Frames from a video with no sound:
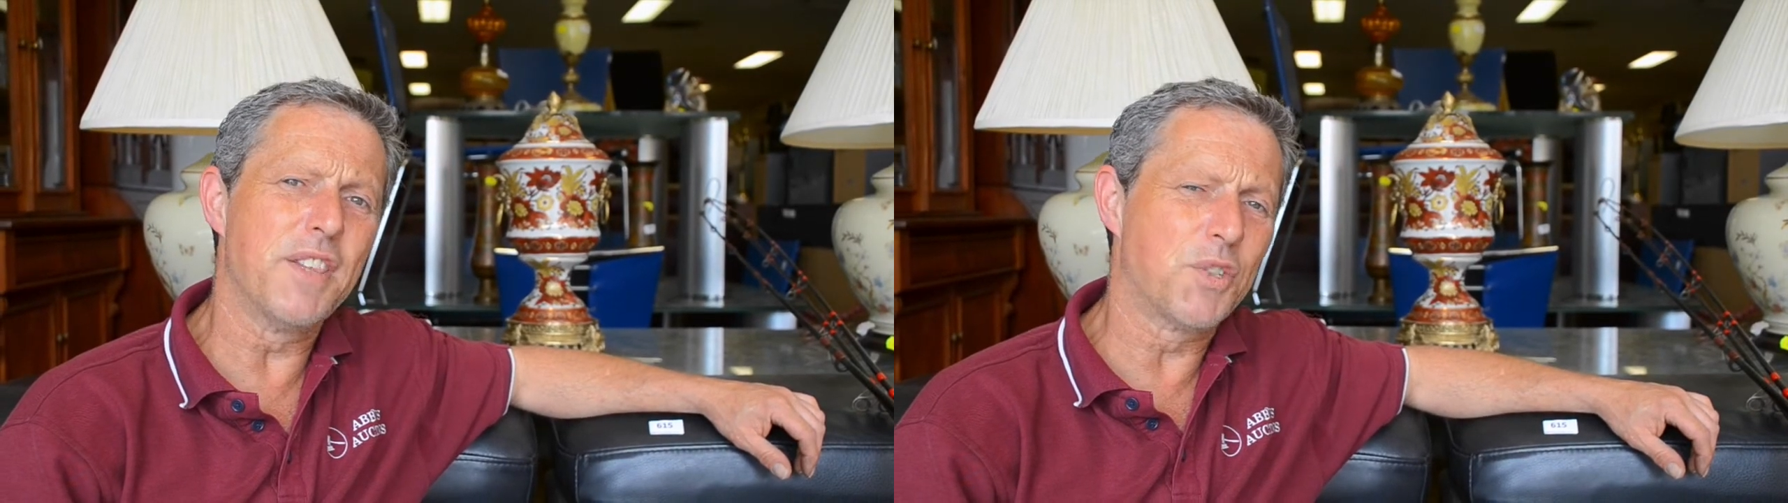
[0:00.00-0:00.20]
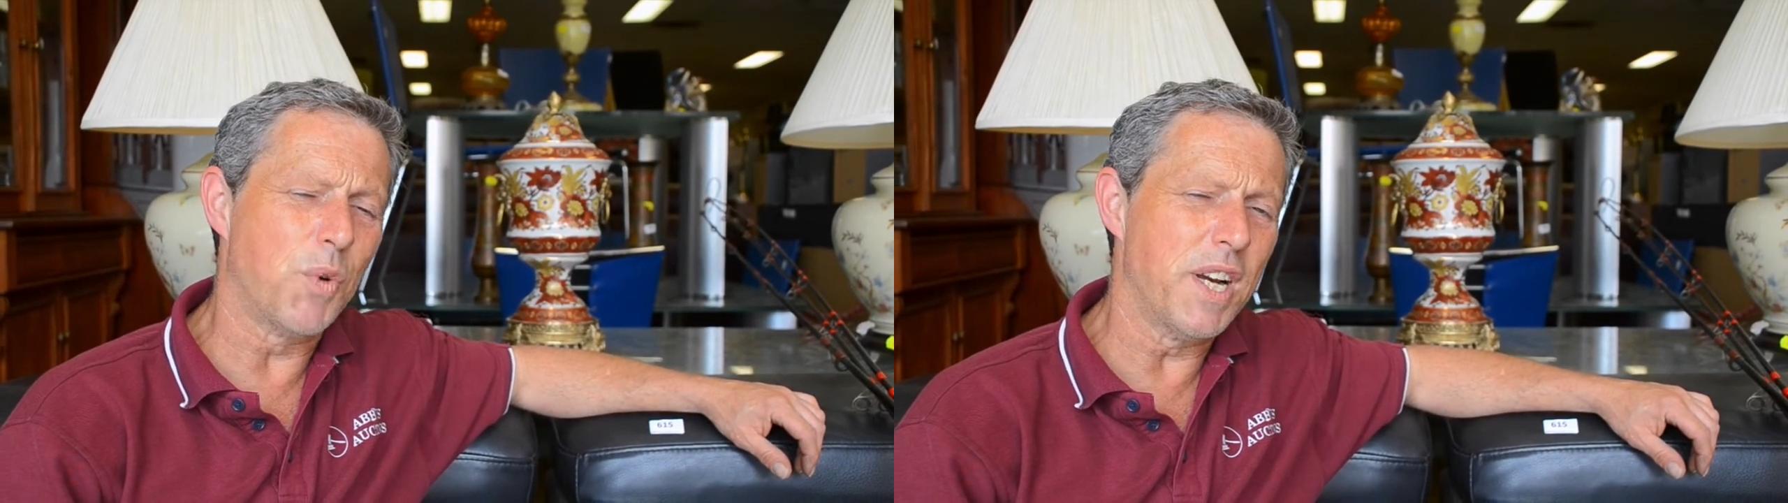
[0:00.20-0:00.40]

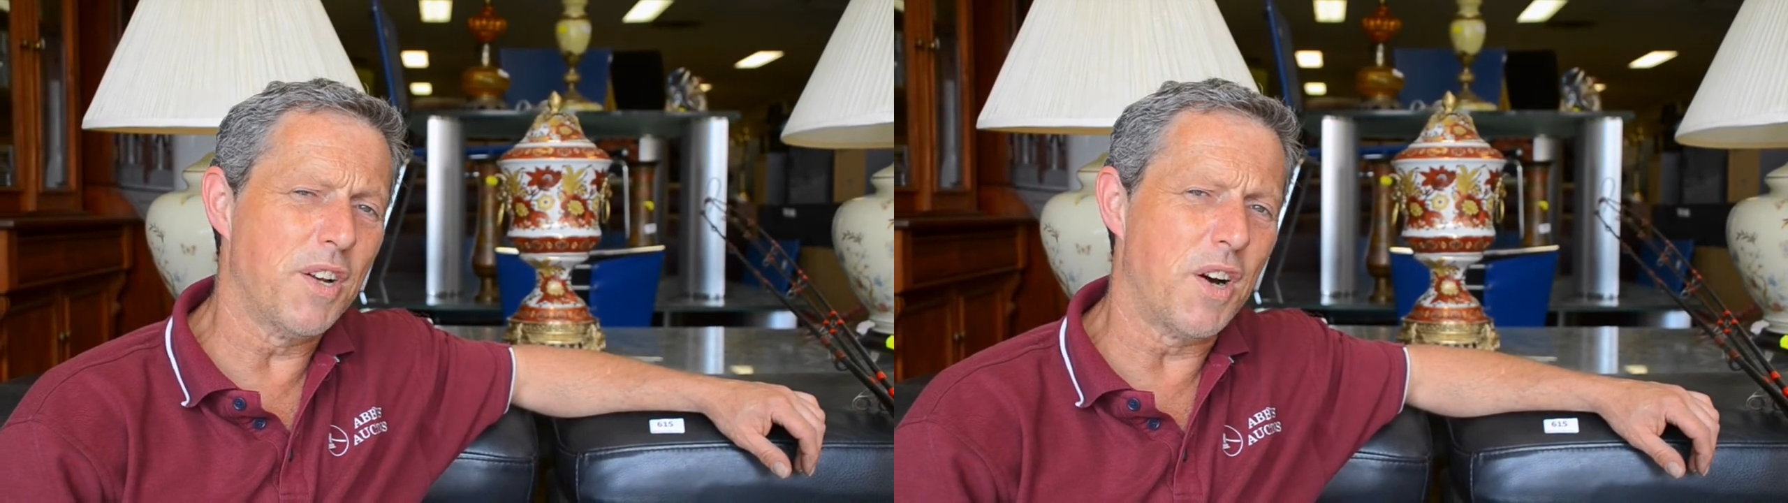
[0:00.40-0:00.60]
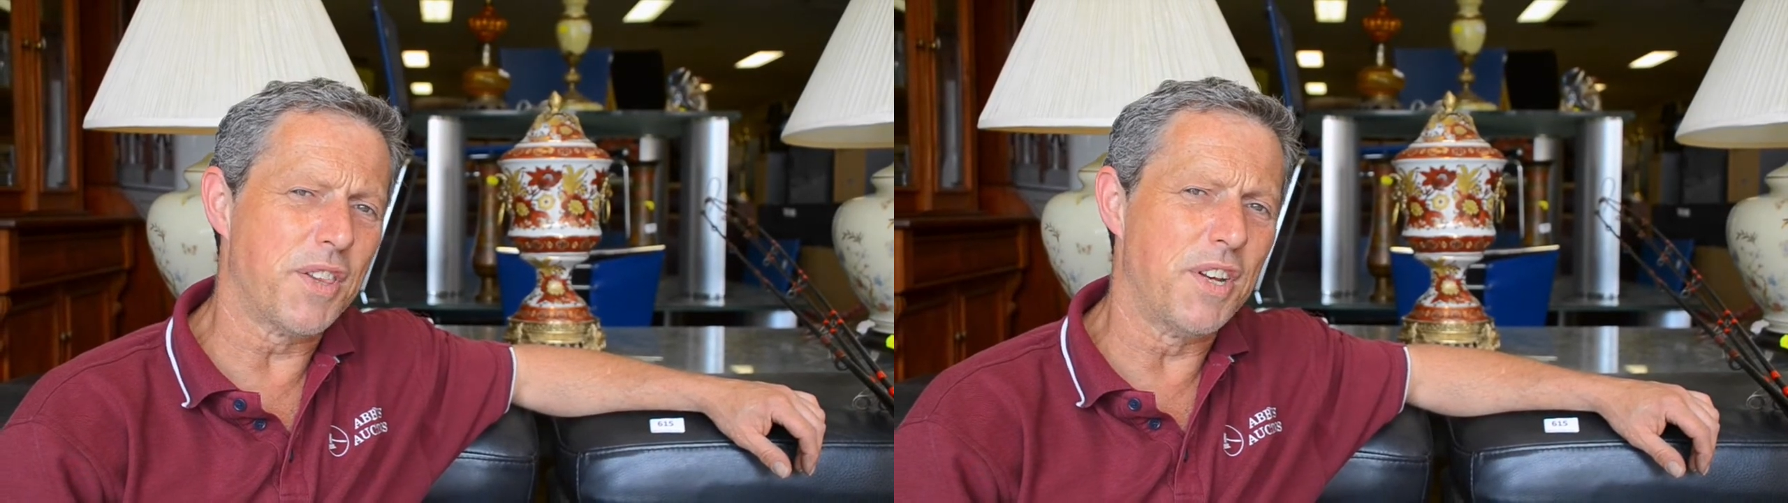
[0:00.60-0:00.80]
the
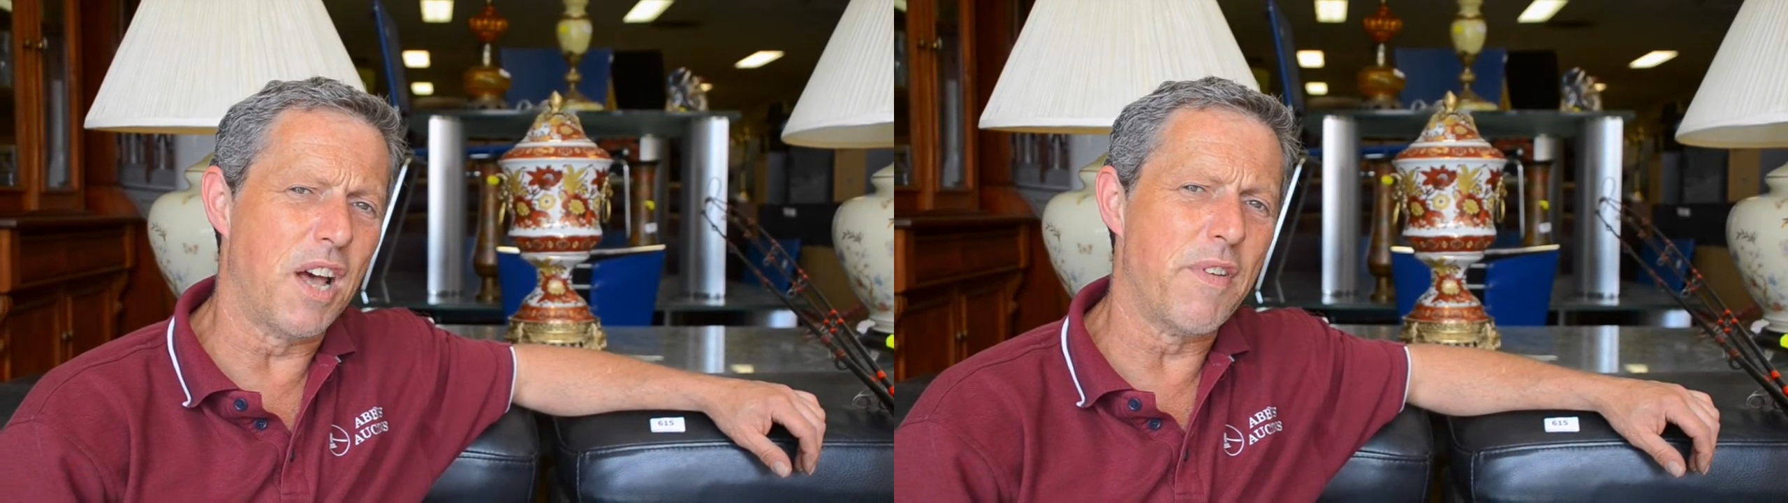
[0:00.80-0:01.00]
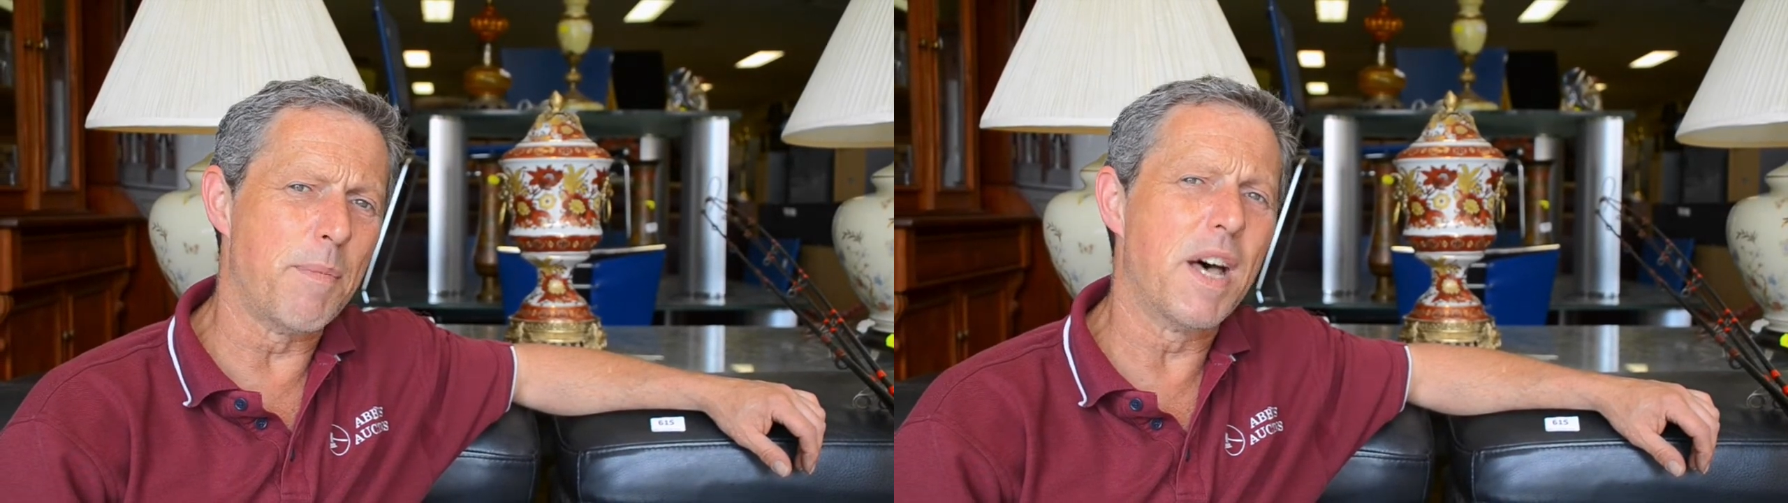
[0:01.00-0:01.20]
29th of
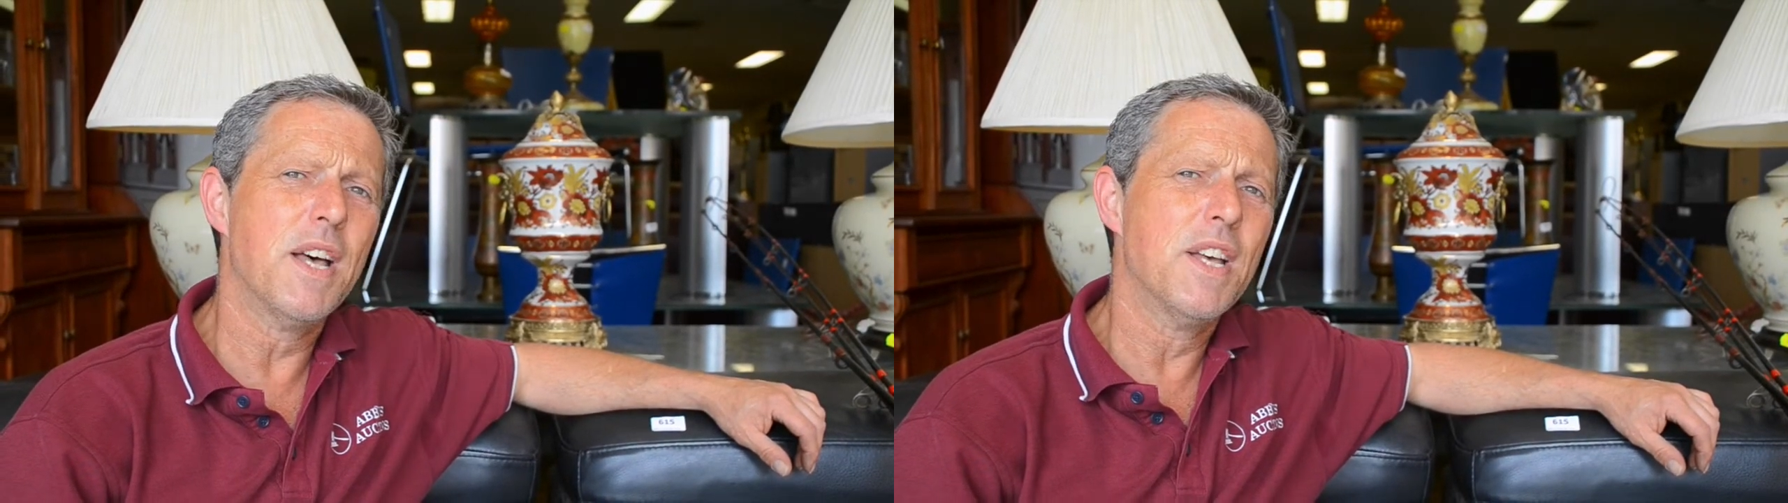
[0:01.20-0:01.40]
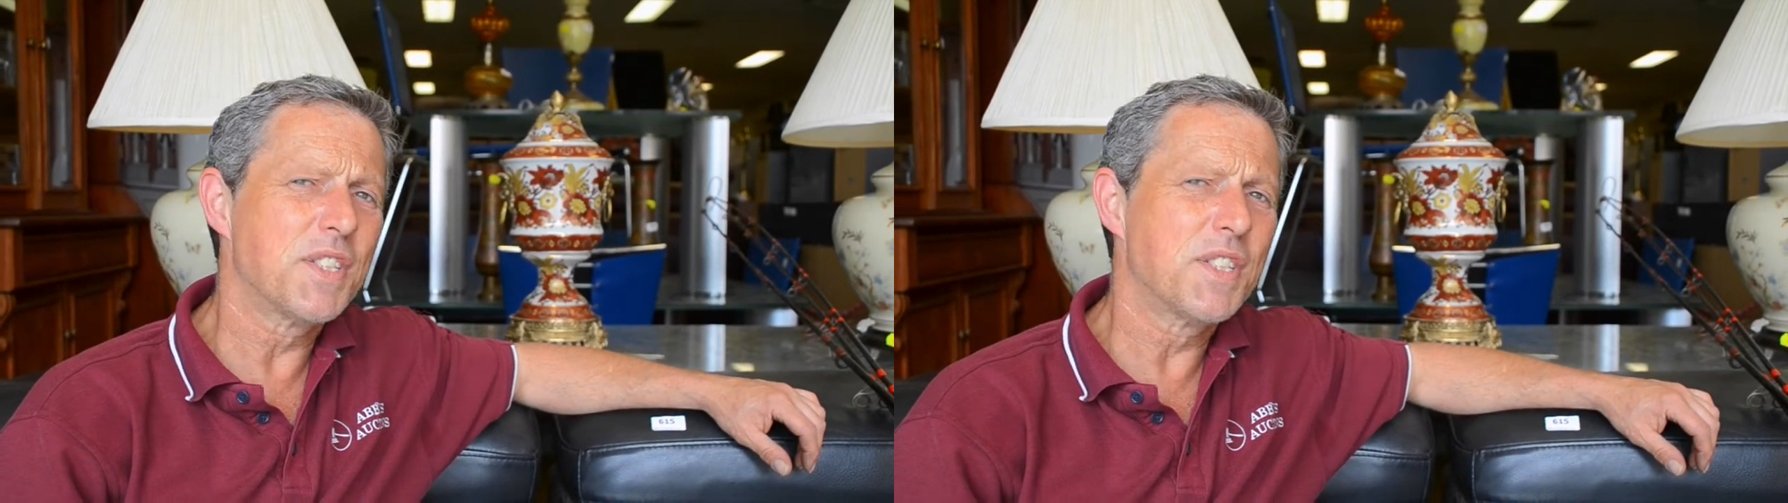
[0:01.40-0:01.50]
November